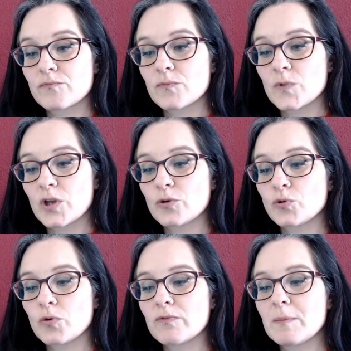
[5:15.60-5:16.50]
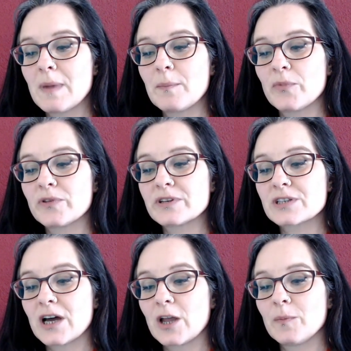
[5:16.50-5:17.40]
I could not remember the
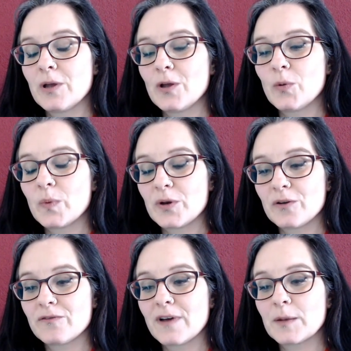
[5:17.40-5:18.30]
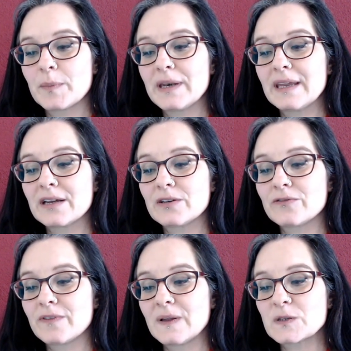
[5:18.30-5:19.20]
time when her fat, benignant
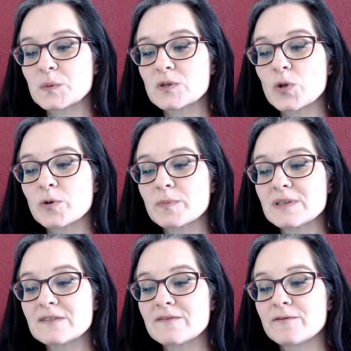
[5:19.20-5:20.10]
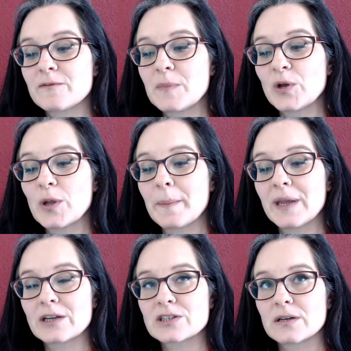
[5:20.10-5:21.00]
face was not a bit familiar
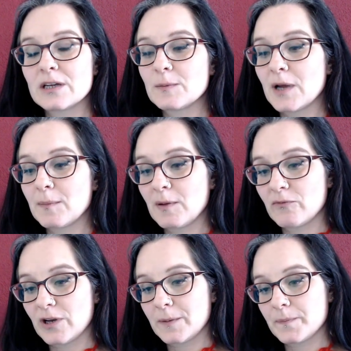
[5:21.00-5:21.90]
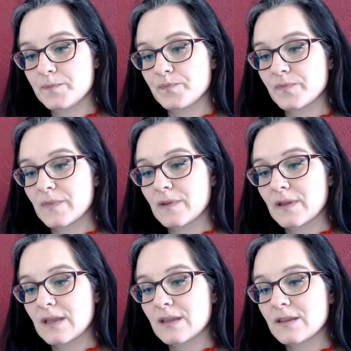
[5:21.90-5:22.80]
picture in my memory.
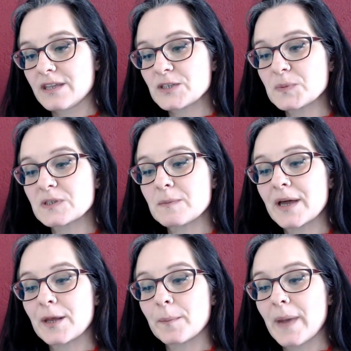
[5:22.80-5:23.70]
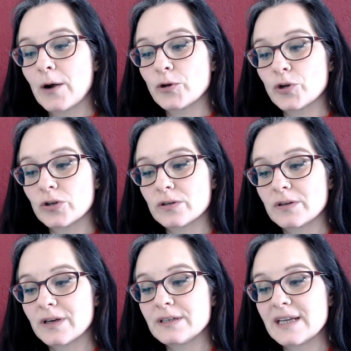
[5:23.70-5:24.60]
This was Madame Perrodon, a
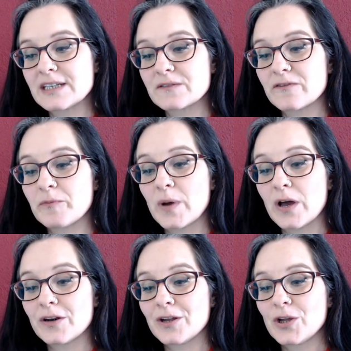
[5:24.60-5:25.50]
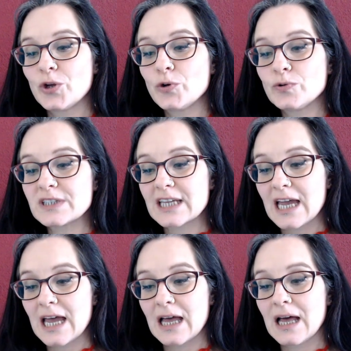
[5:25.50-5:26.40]
native of Berne, whose
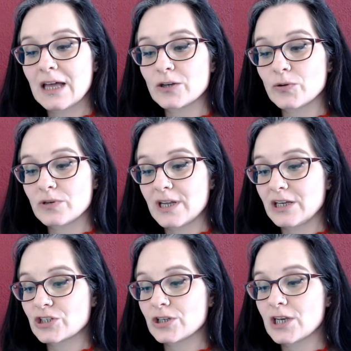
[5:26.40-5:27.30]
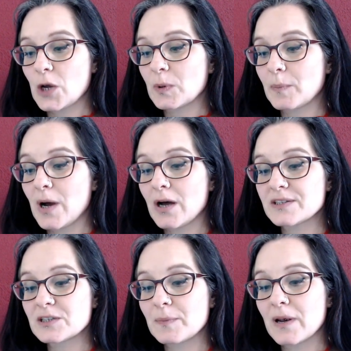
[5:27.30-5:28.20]
care and good nature now in part
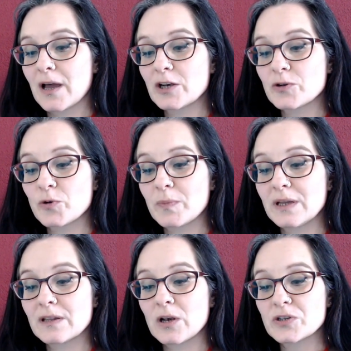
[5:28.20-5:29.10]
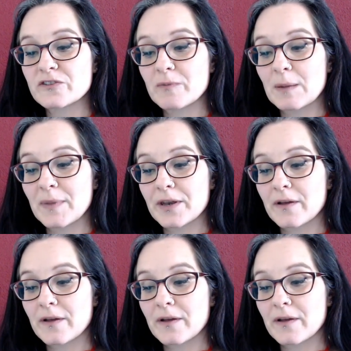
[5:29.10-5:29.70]
supplied to me the loss of my mother,